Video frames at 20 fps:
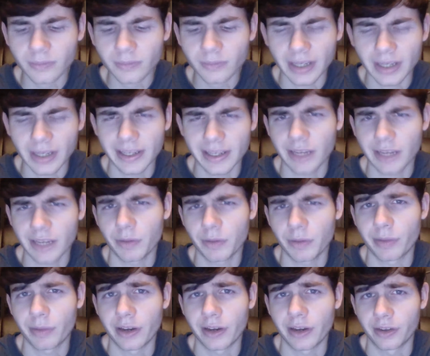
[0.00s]
And he can
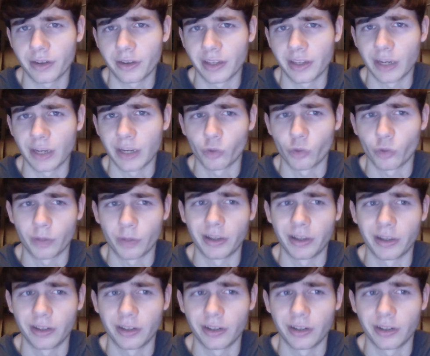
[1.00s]
repair the ward pillar